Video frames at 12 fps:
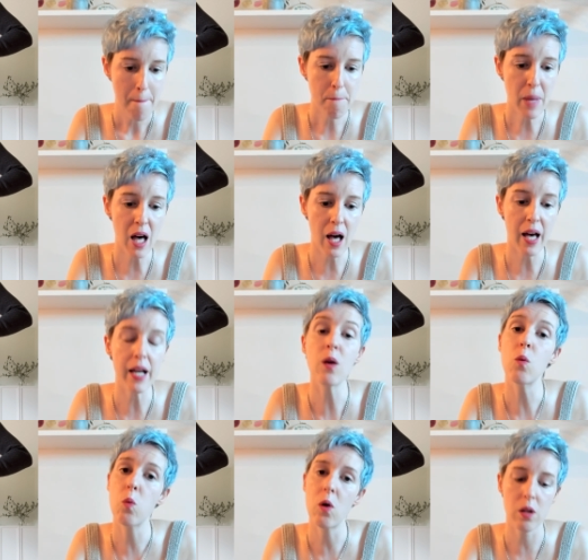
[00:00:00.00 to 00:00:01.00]
by
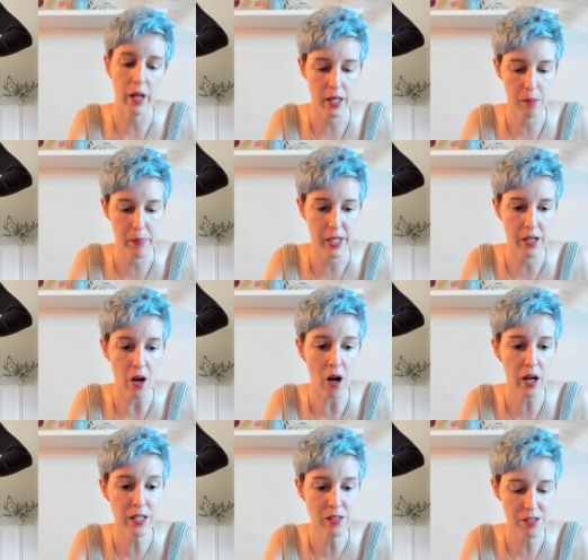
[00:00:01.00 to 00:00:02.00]
Wool and
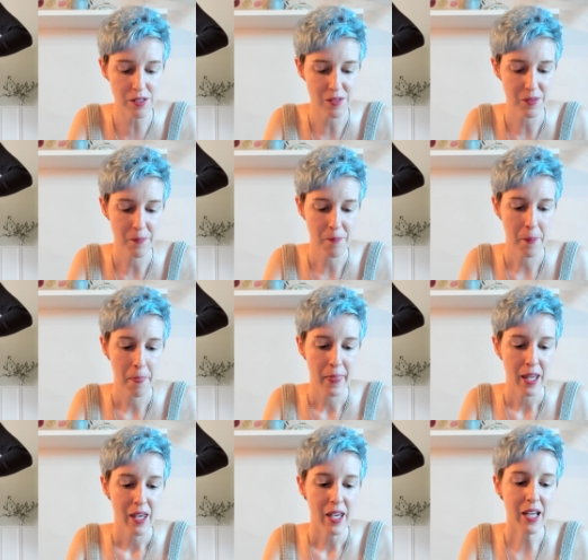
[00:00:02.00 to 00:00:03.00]
Beyond.
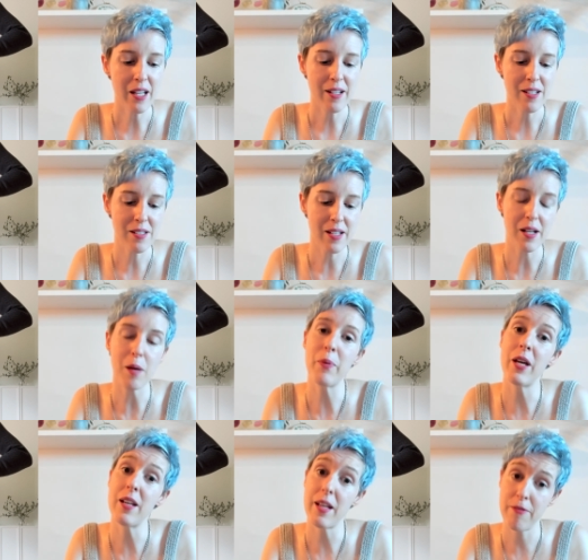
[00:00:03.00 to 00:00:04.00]
It is knit up
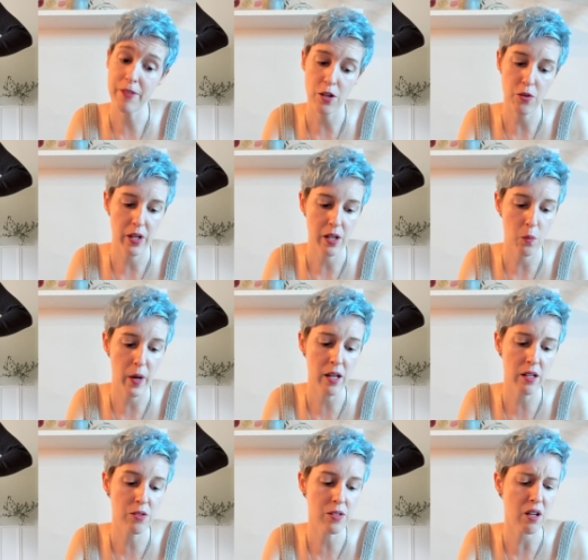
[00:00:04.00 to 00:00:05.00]
in a fingering weight
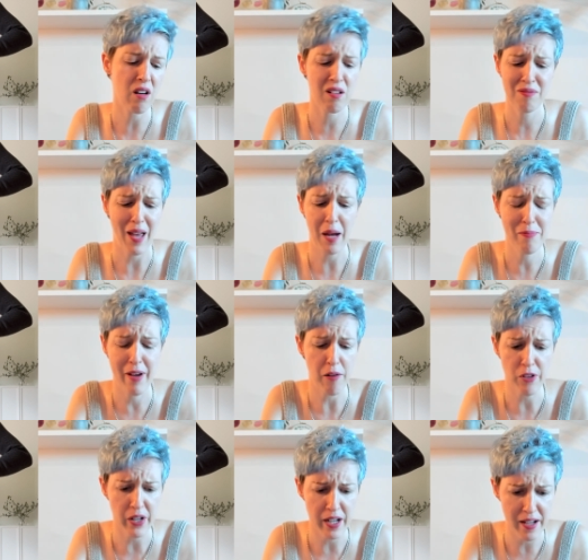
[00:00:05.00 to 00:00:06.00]
using, I'm
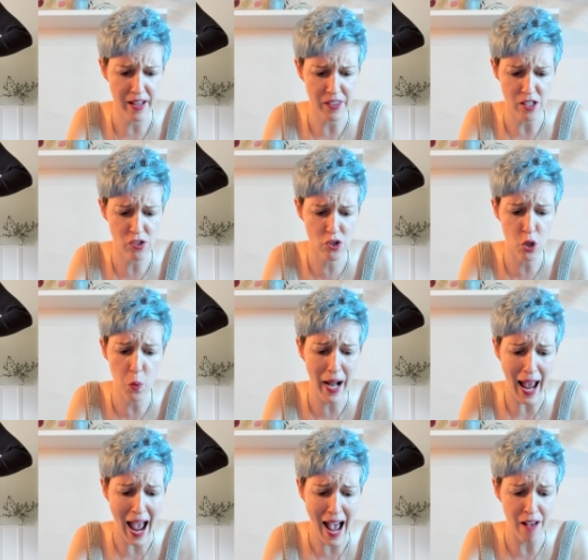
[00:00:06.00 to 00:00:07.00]
never going to knit this,
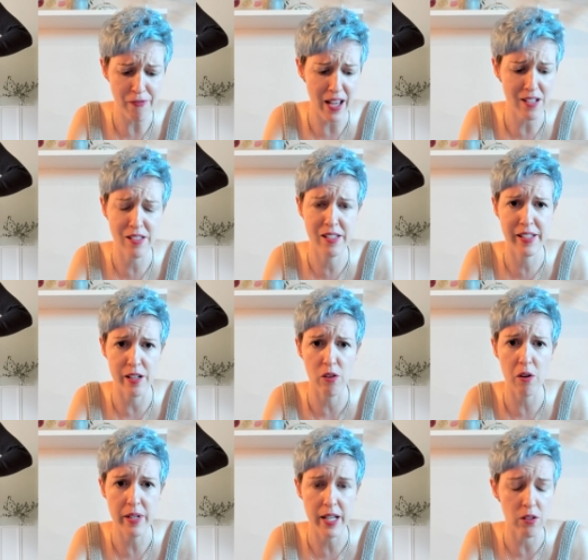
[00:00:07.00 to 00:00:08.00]
2.5 and
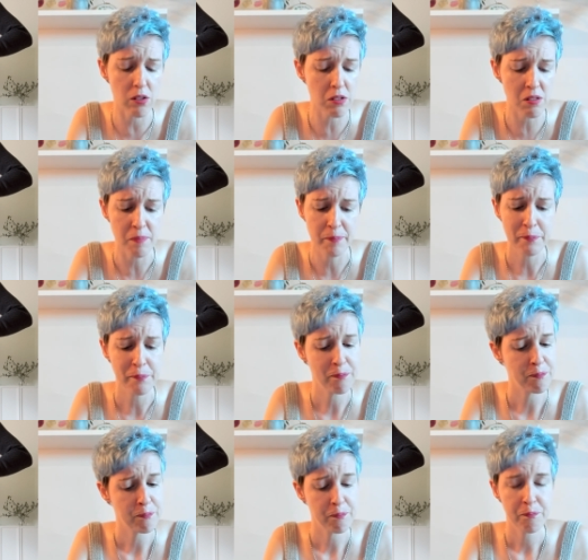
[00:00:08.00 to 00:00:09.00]
0 needles.
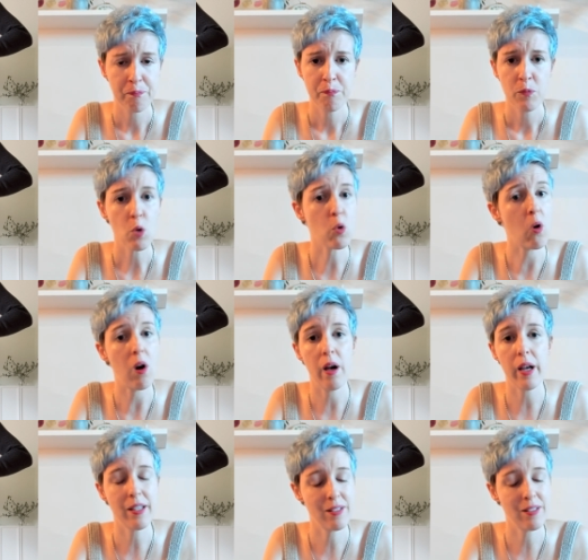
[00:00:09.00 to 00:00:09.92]
Girl,